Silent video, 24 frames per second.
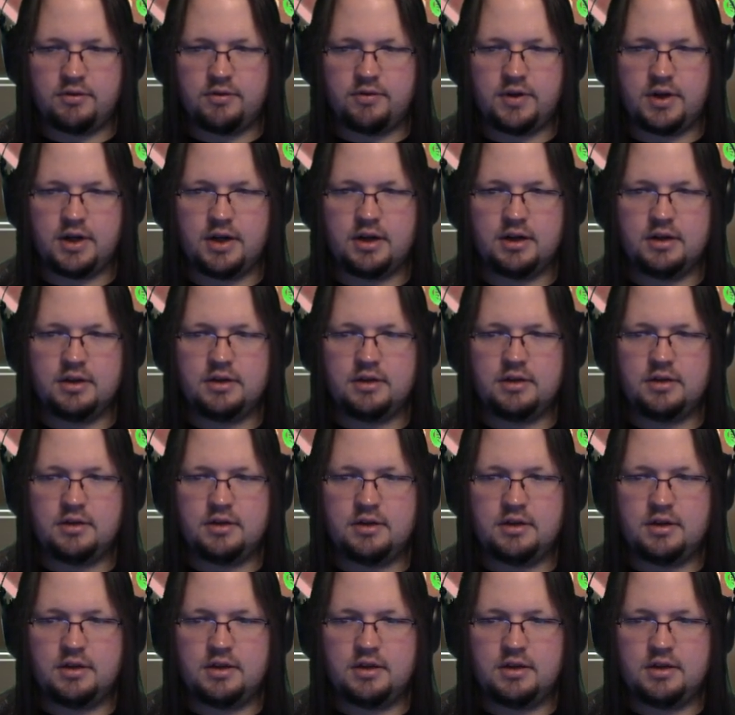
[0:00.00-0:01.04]
fire.
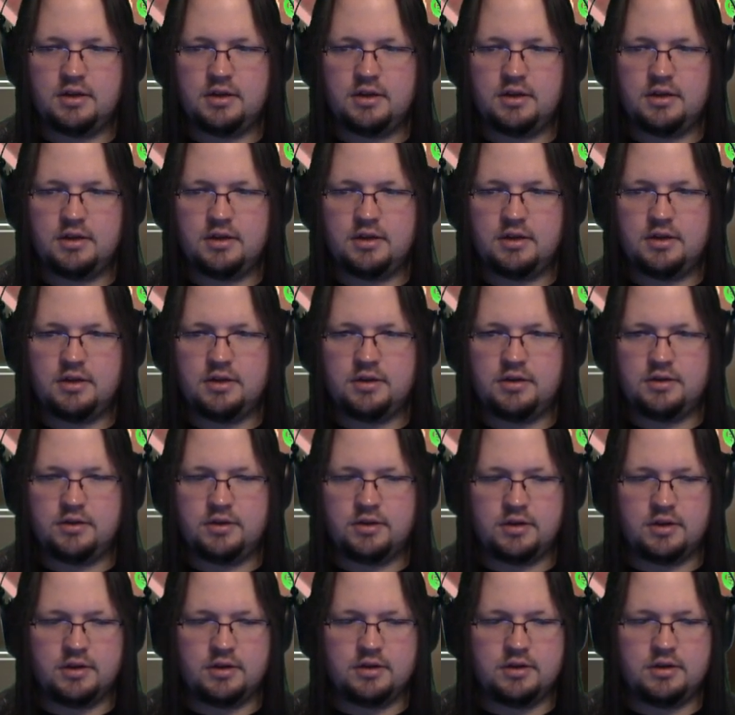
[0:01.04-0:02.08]

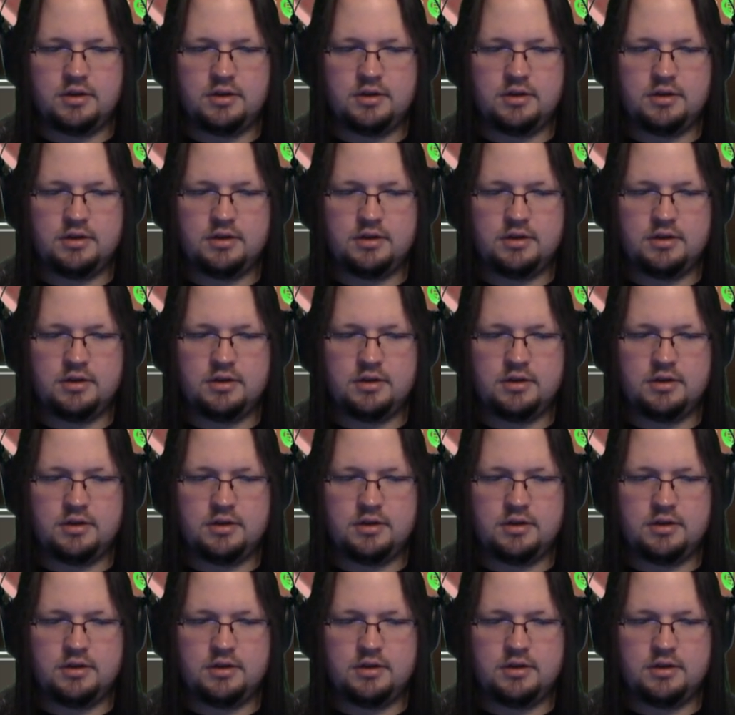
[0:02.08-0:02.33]
Endure.